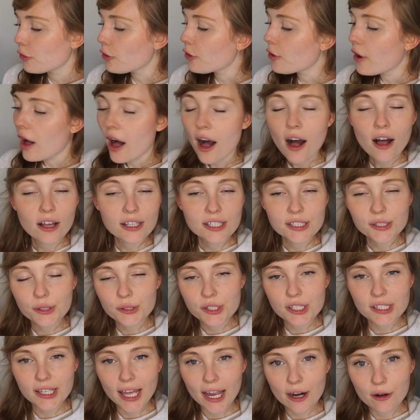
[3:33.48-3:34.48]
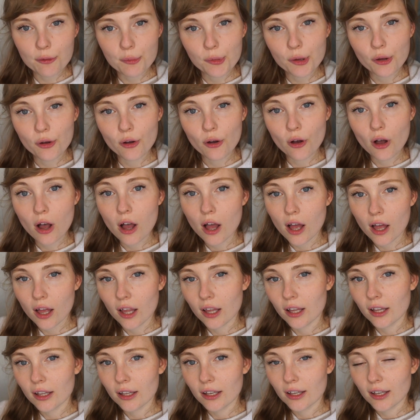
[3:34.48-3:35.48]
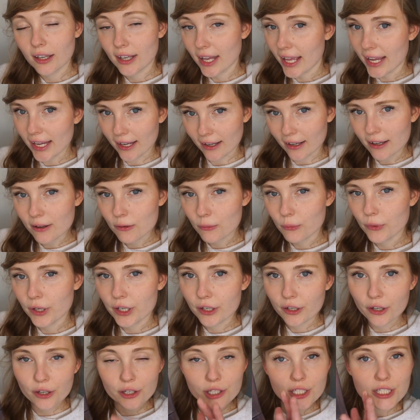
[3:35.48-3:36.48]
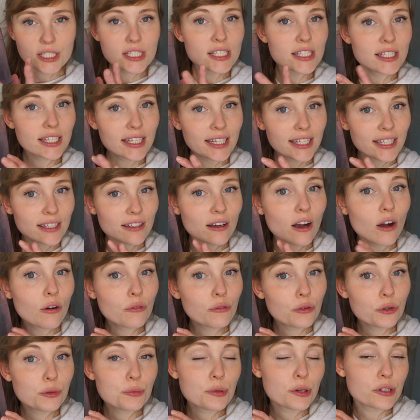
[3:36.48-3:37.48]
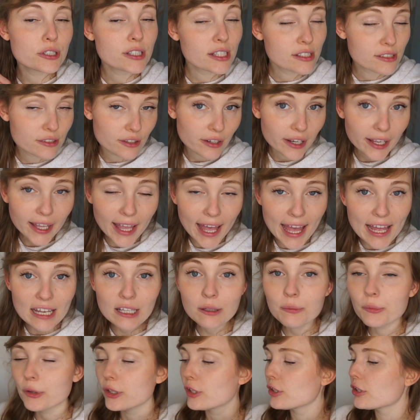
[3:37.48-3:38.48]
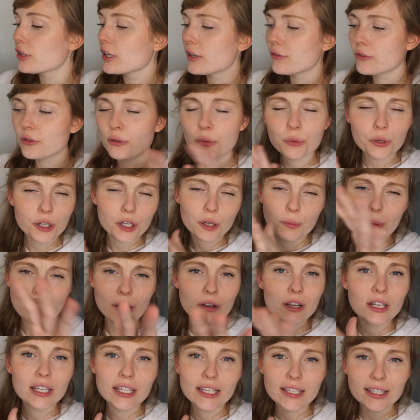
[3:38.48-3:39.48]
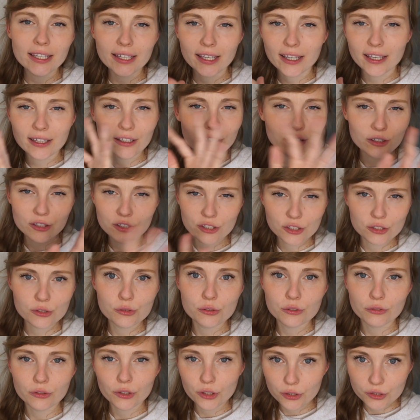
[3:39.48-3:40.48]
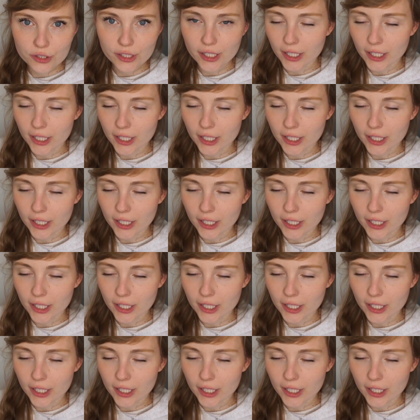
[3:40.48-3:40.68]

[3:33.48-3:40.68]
our salted caramel layer, we are going to need our food processor again, but you don't have to worry about cleaning it, you could just use it